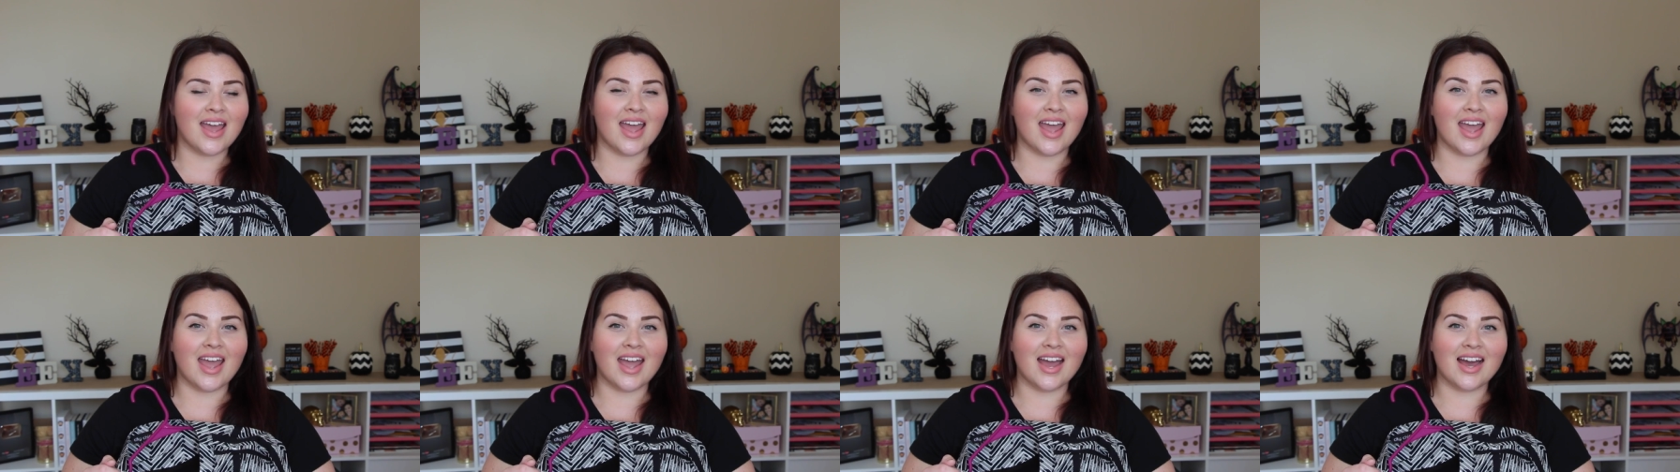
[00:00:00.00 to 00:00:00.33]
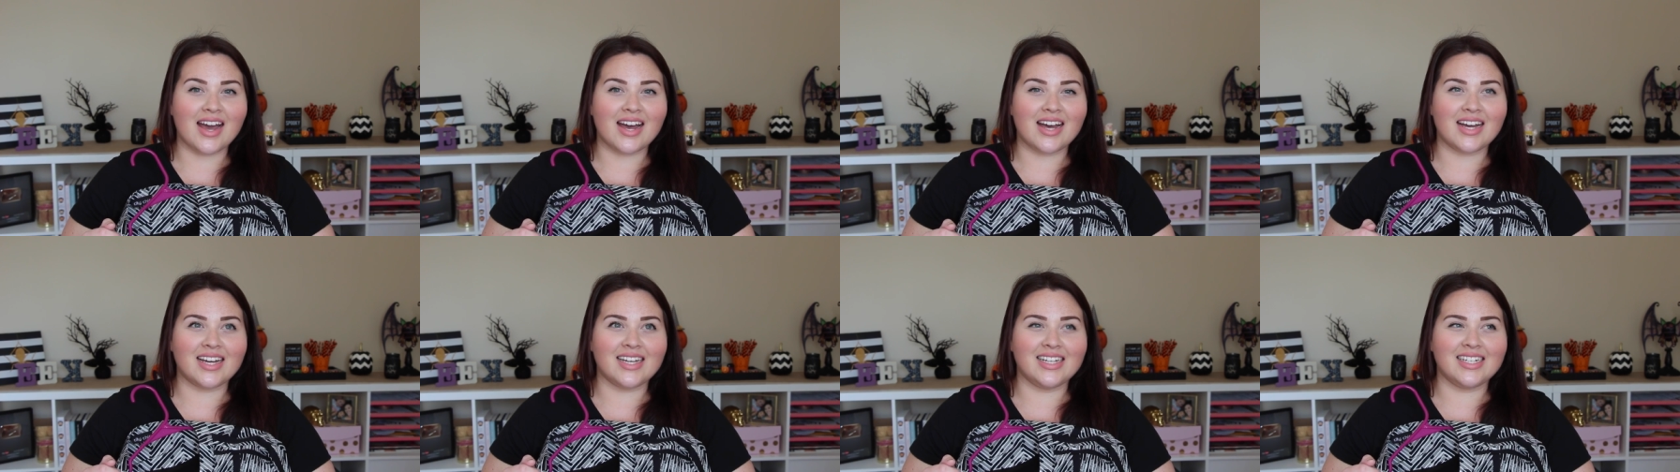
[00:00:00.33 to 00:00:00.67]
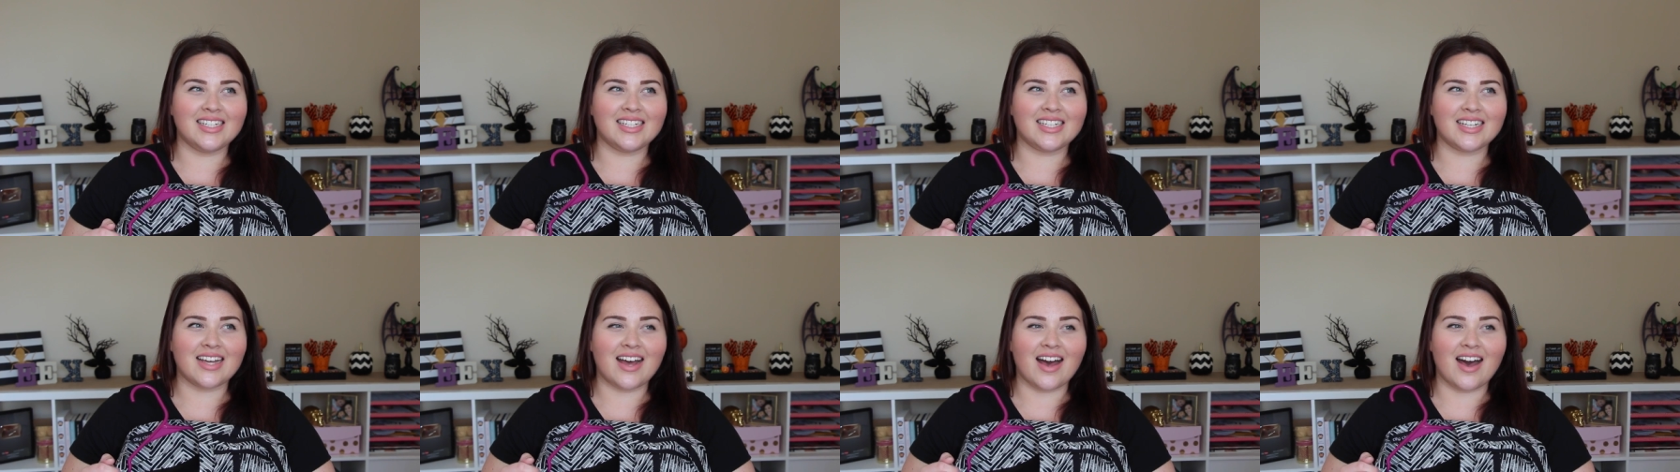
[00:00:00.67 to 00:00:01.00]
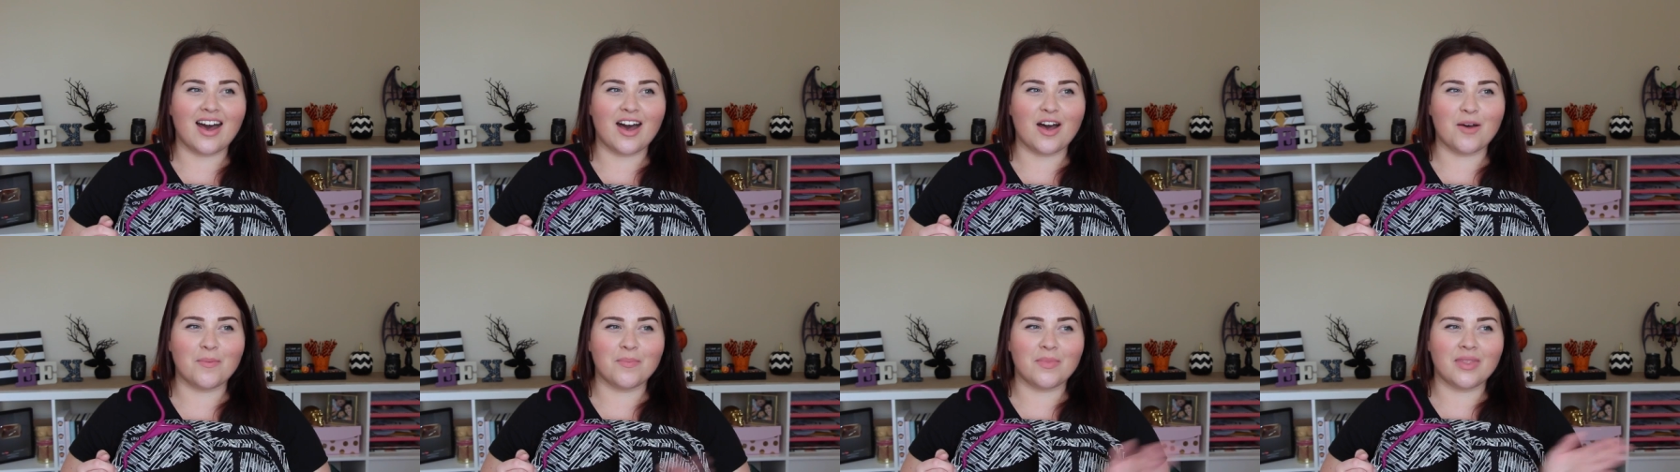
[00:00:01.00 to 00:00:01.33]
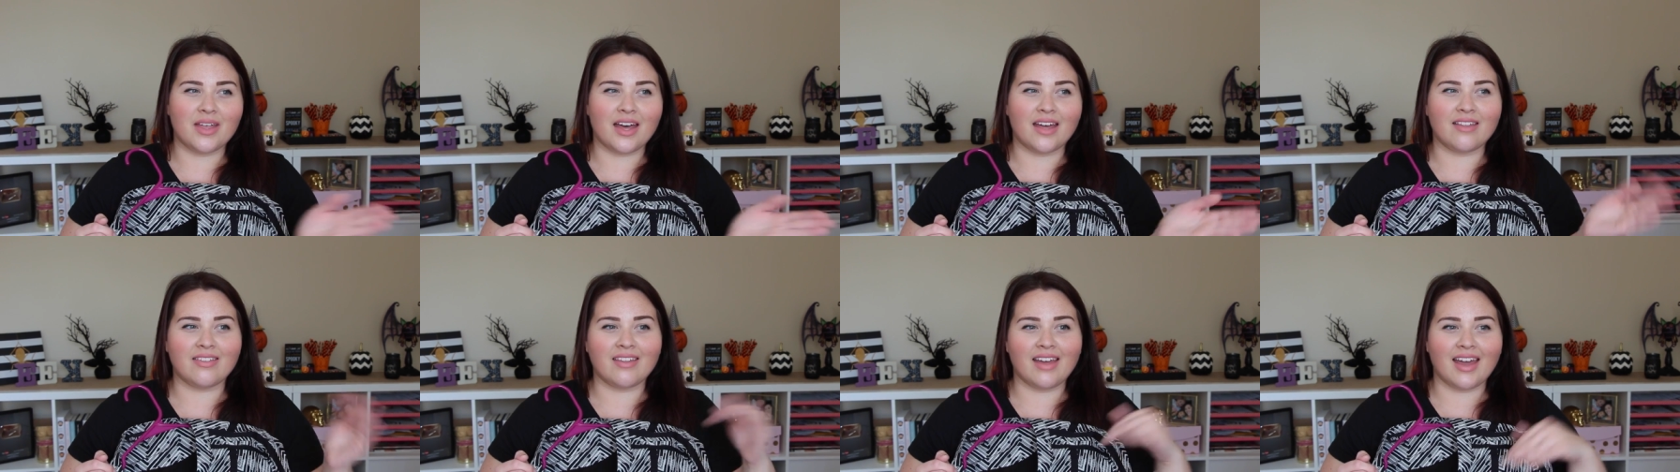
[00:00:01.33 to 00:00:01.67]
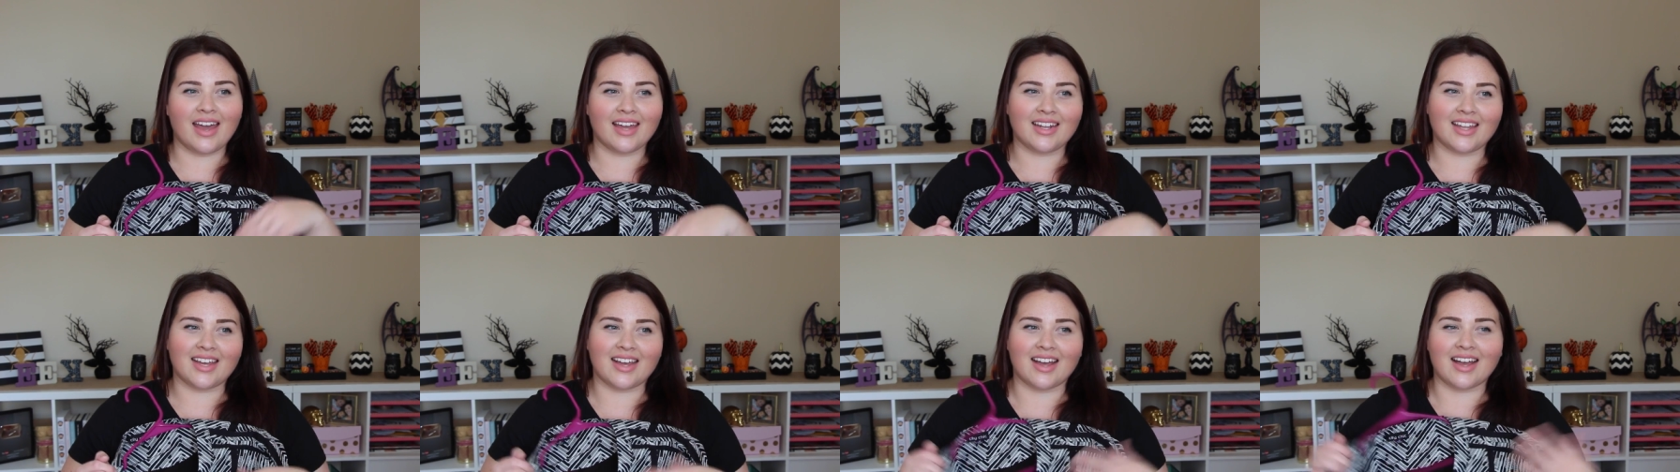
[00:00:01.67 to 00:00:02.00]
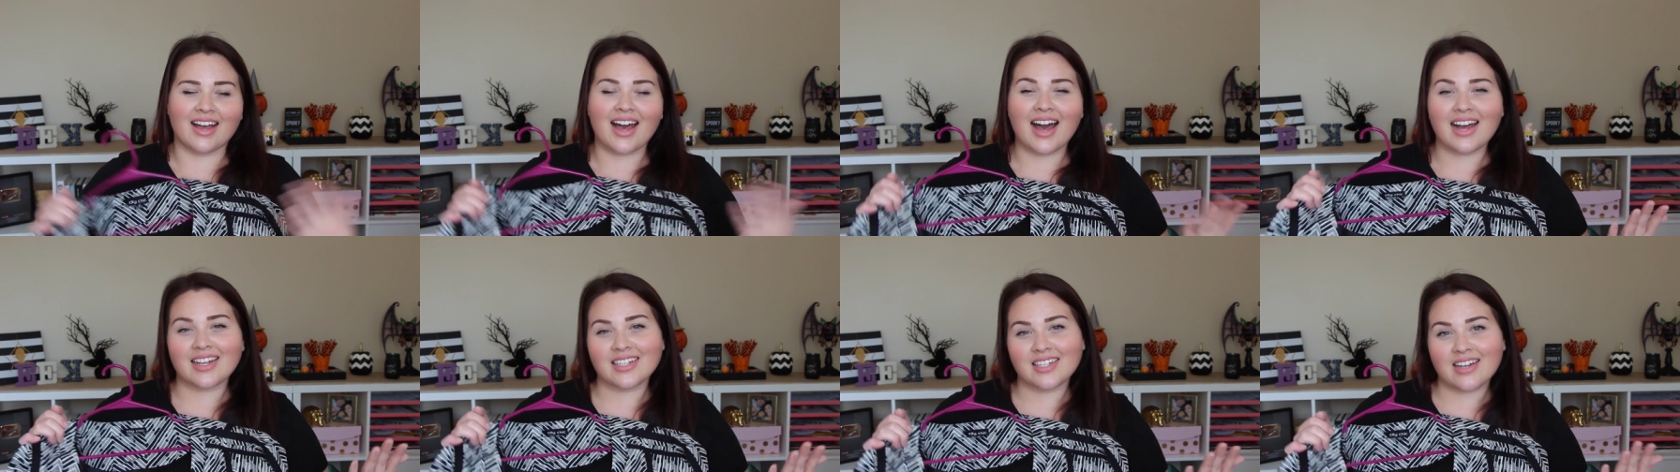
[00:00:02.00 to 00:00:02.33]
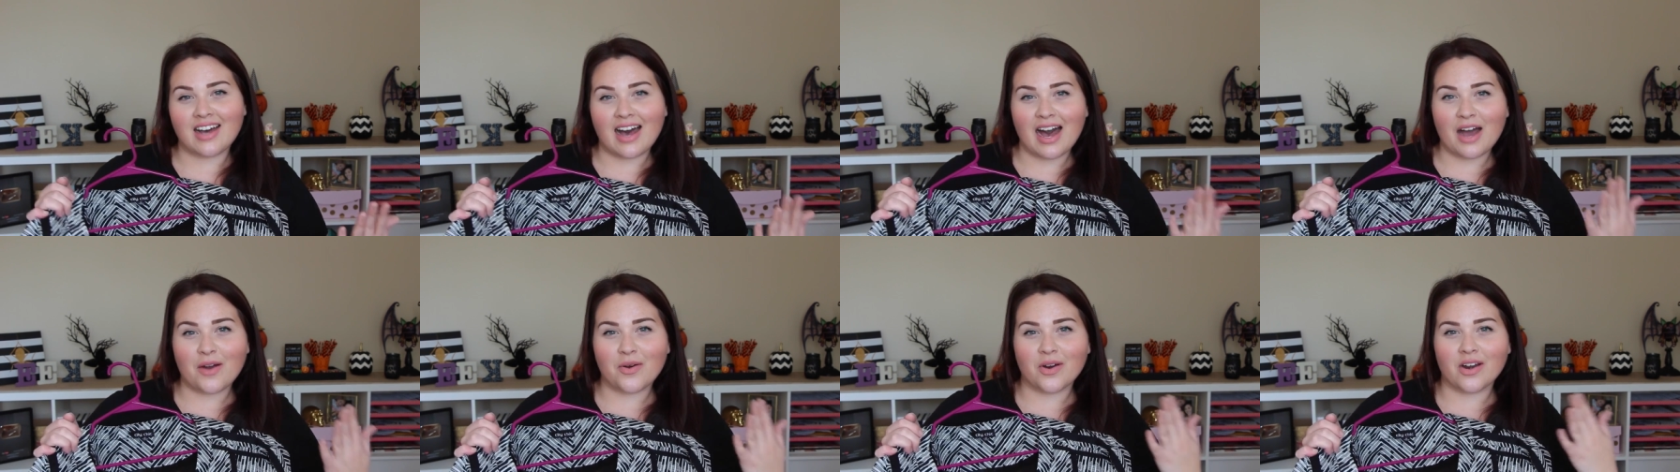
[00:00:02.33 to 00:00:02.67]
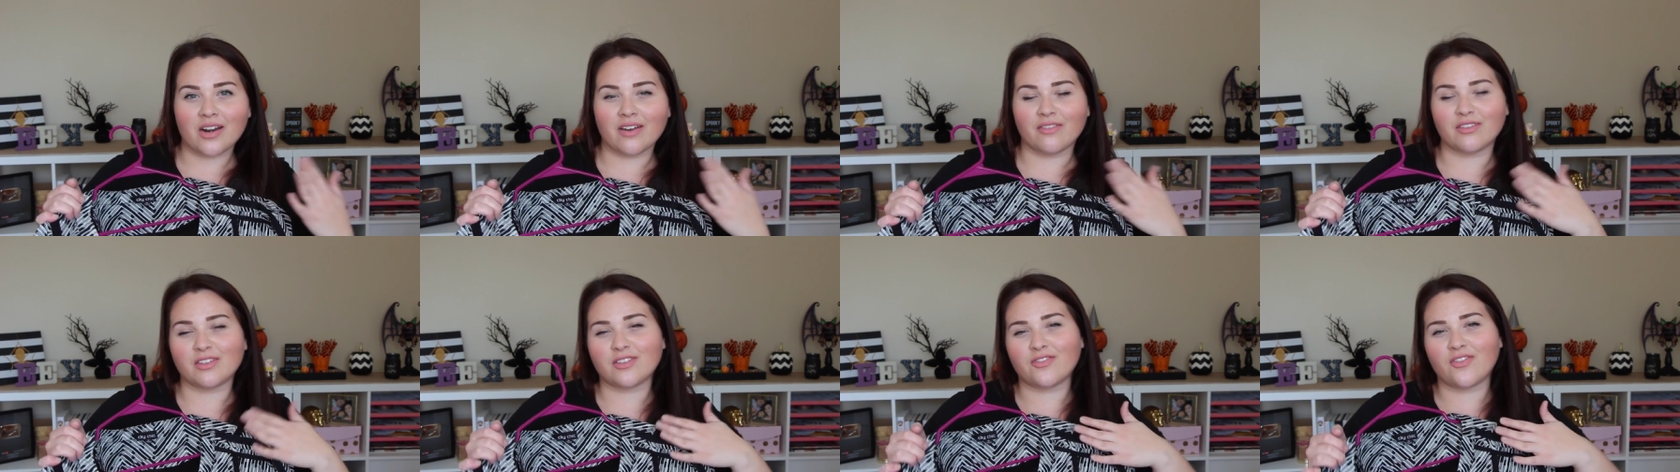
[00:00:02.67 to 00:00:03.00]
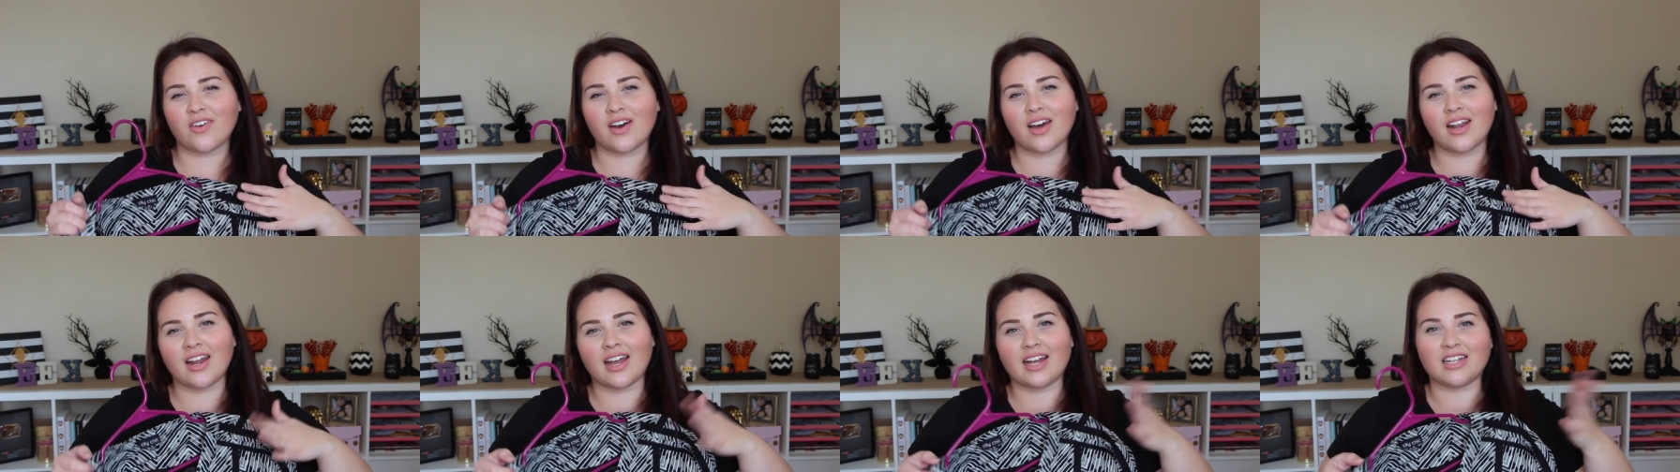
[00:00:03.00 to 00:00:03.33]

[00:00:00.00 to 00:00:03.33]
And then they had like a cocktail hour and it was fun.